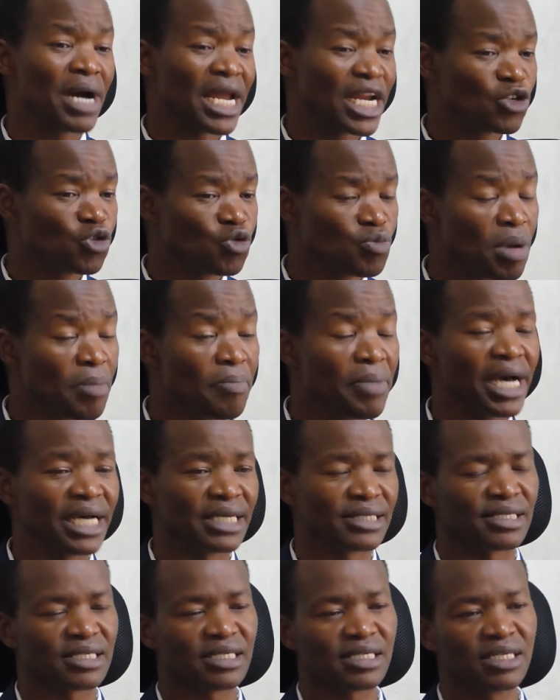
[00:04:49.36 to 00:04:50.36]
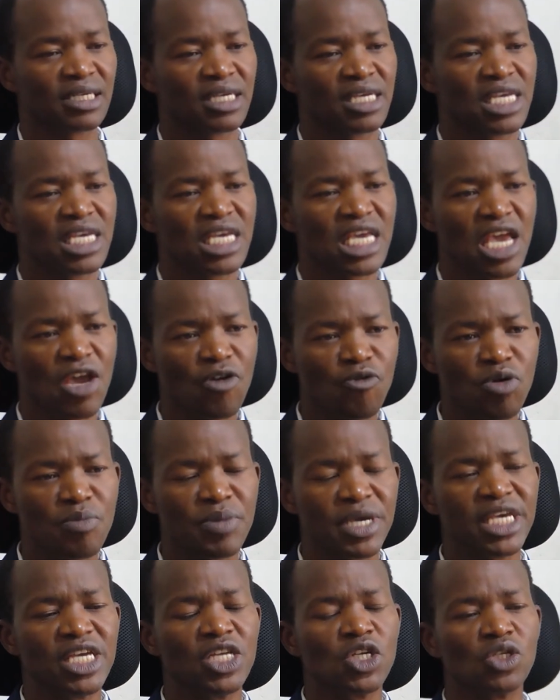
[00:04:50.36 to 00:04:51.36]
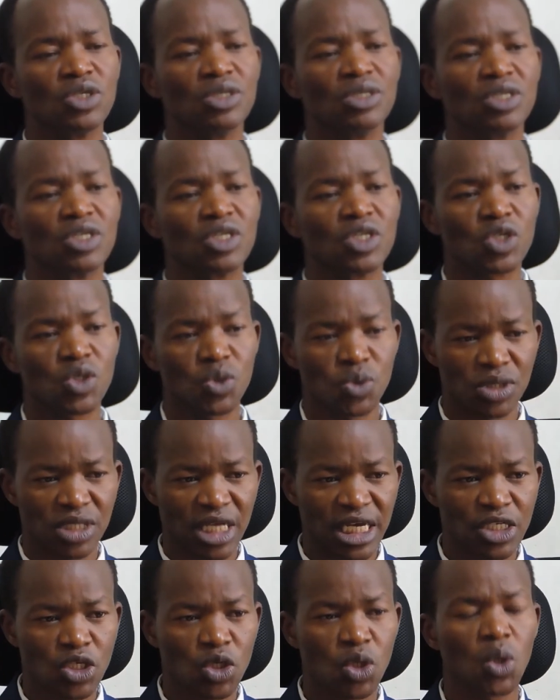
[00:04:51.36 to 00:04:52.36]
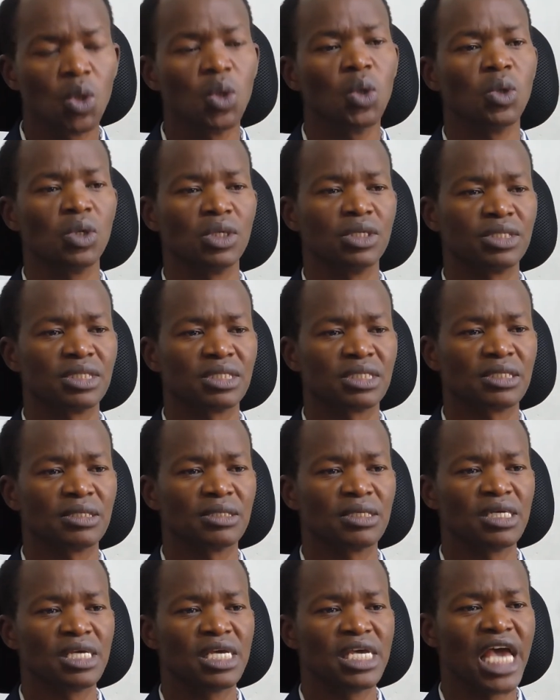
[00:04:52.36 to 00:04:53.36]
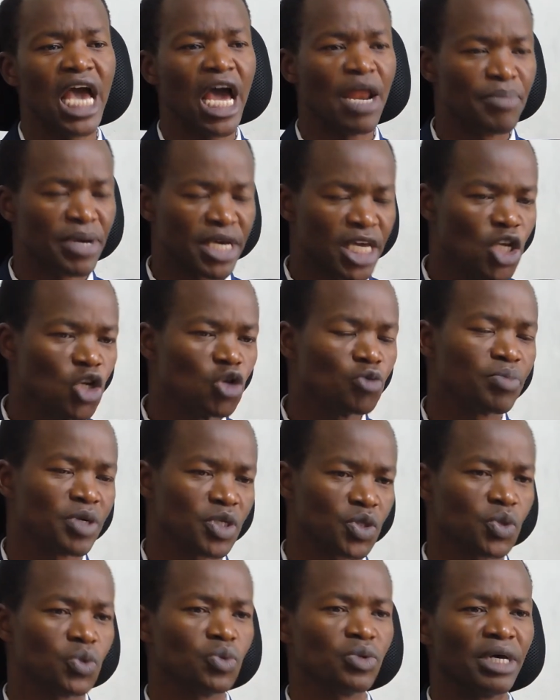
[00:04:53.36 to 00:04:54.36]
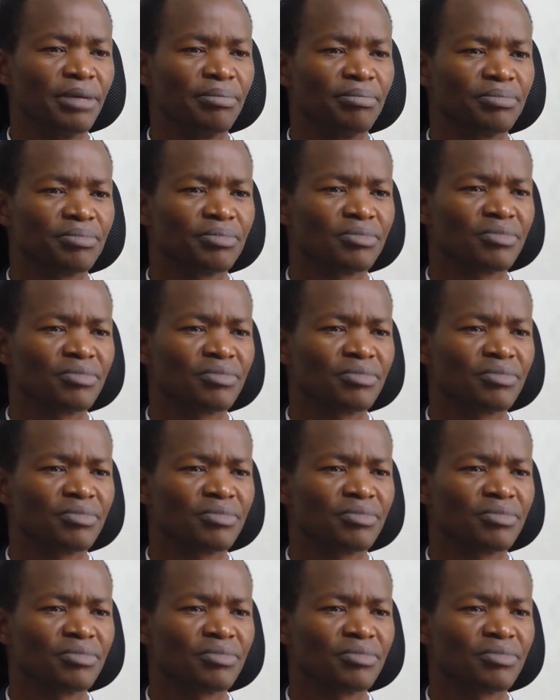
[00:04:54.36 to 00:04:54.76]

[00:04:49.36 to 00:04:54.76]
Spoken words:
But it would be best if we begin to set goals and begin to pursue them.